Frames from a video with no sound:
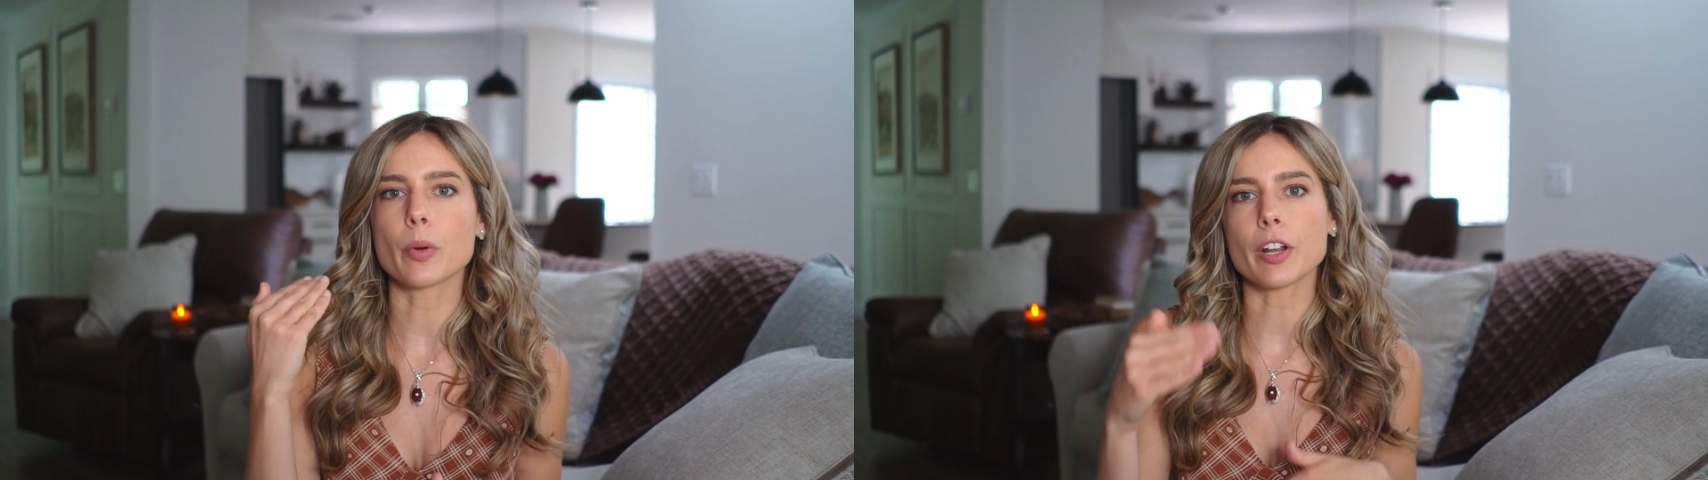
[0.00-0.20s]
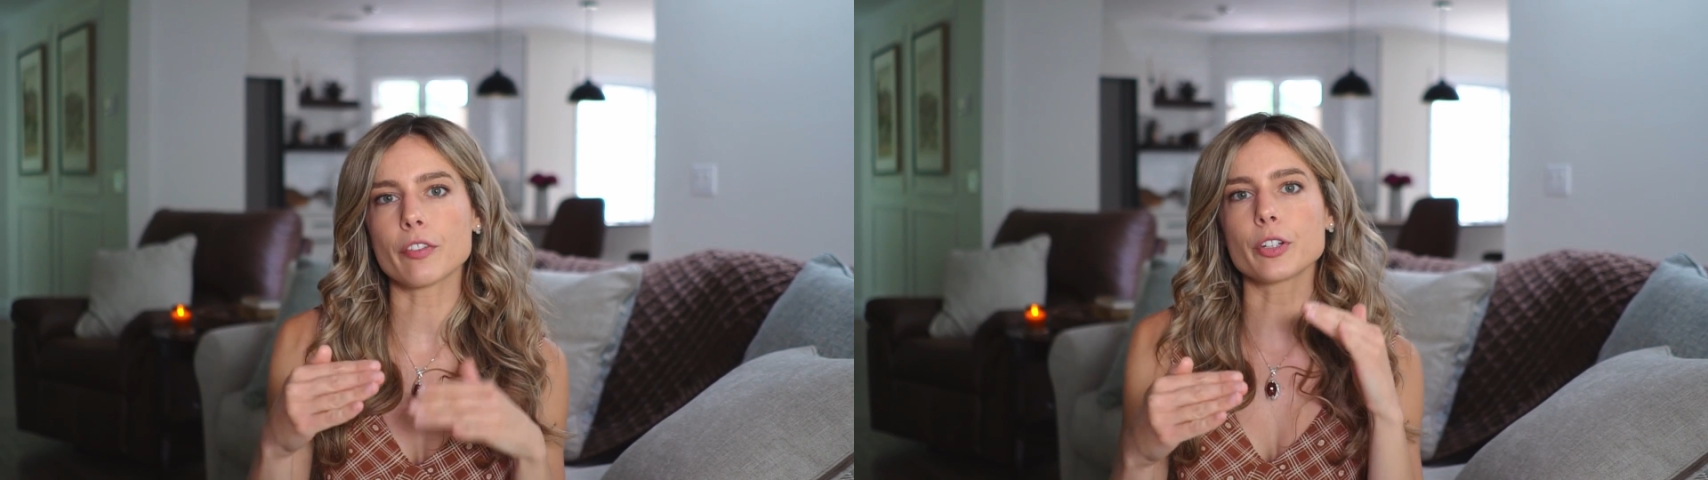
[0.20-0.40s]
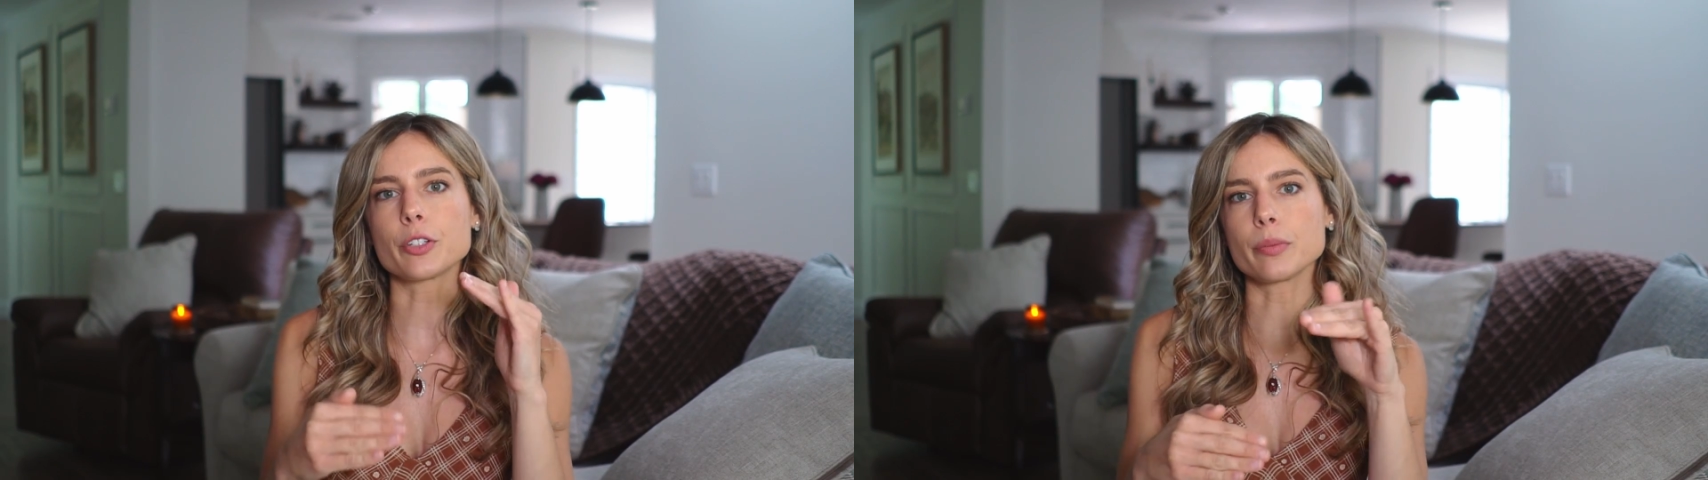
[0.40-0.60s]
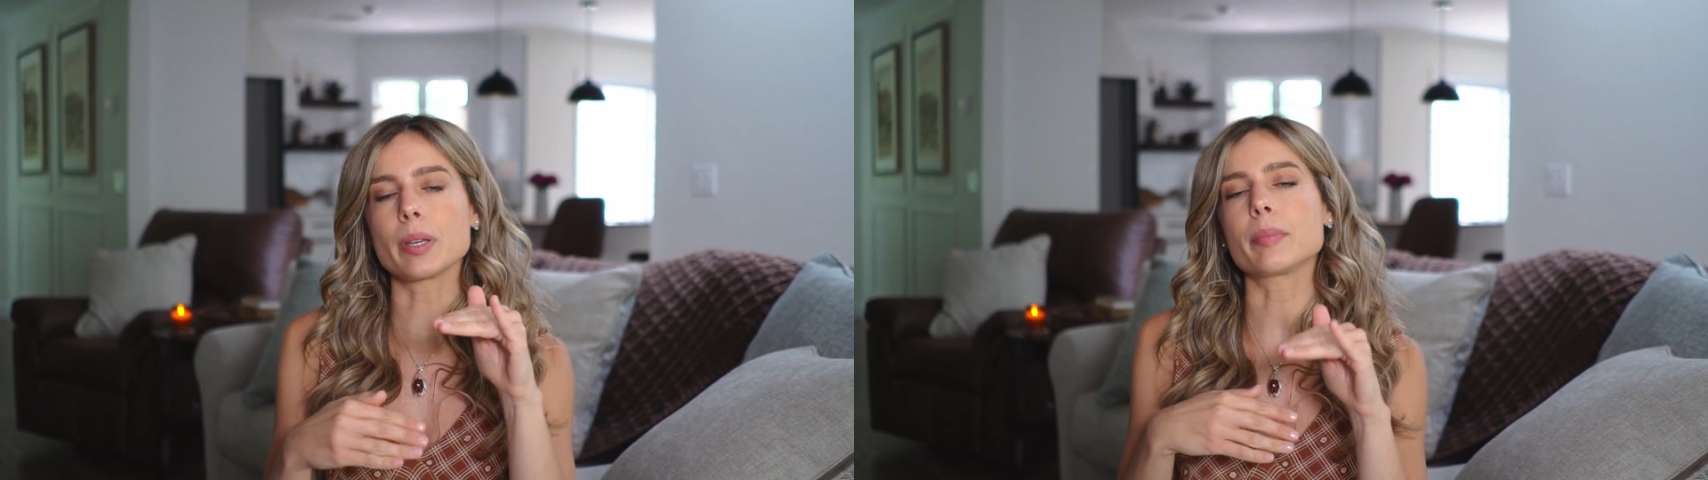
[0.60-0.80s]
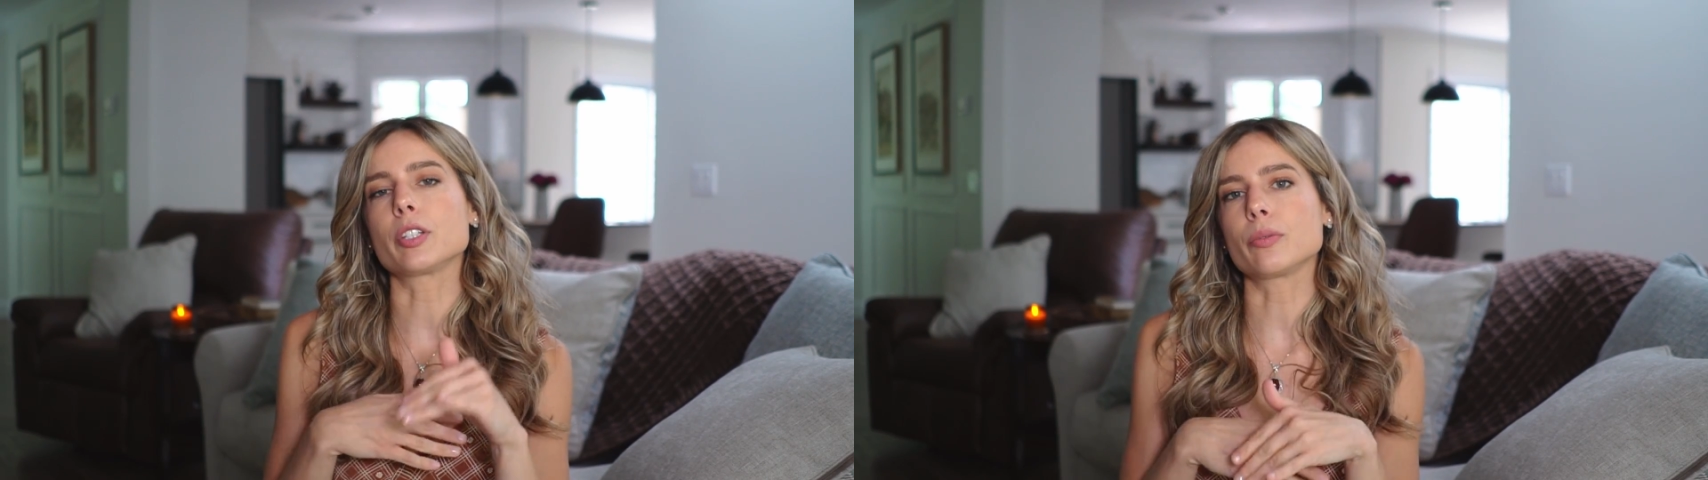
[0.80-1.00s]
or whatever
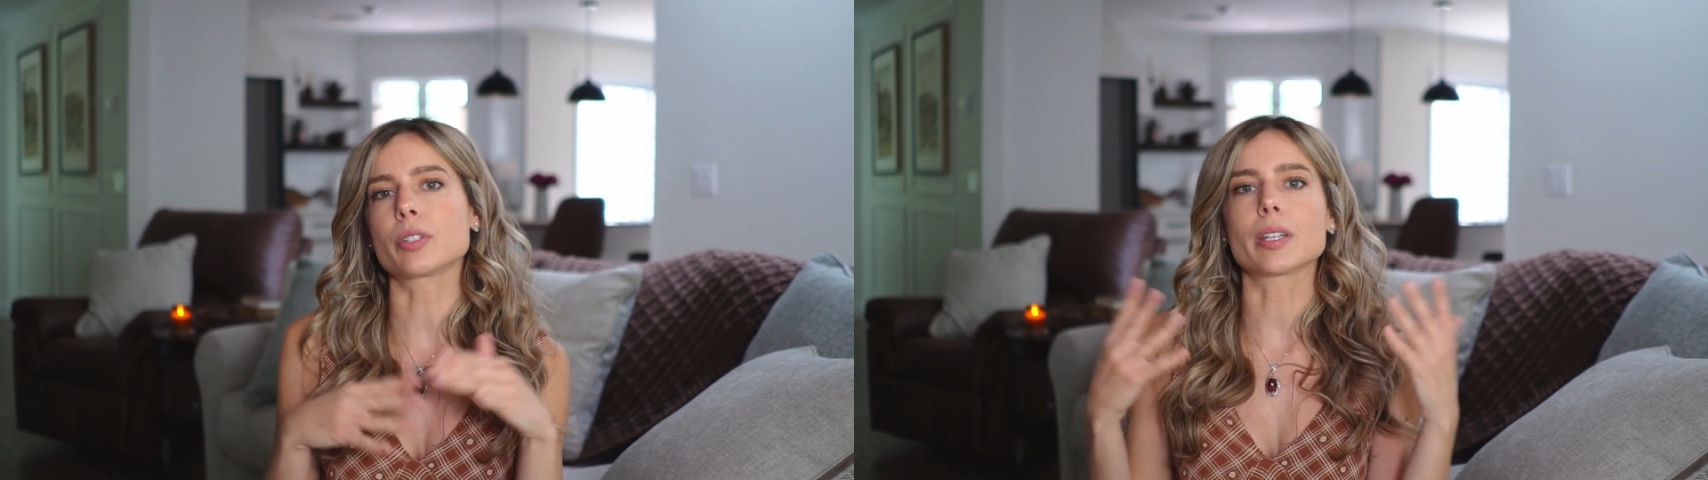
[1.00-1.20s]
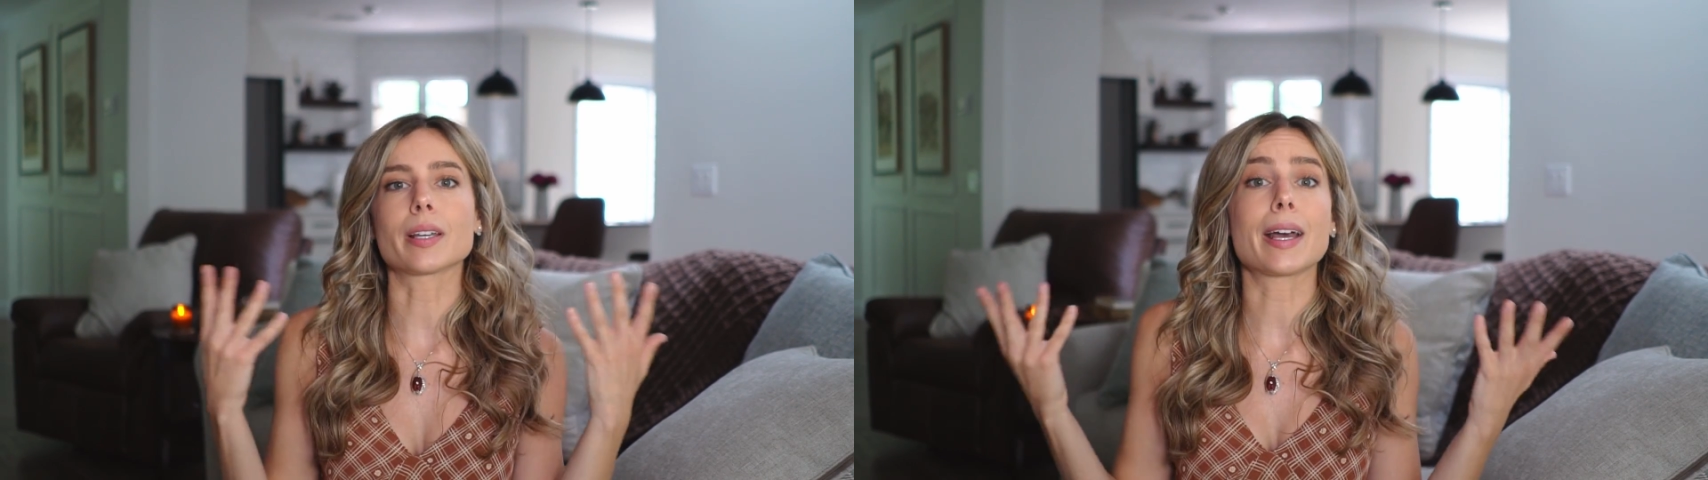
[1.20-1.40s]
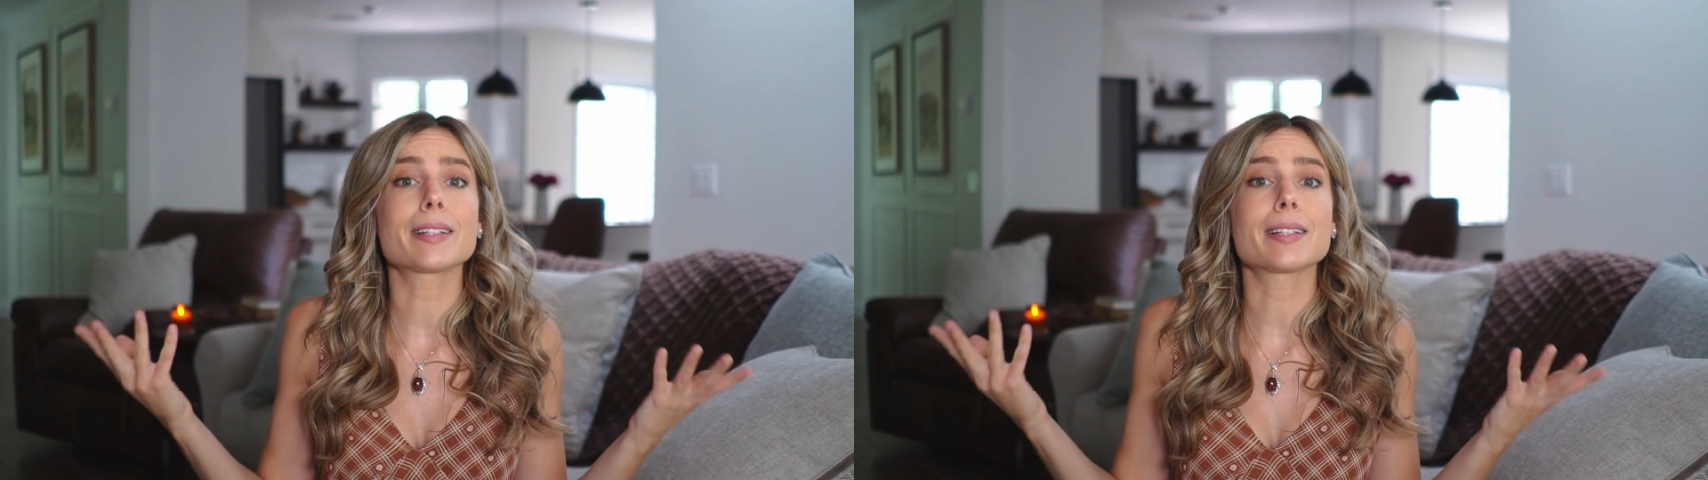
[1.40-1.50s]
you may be using,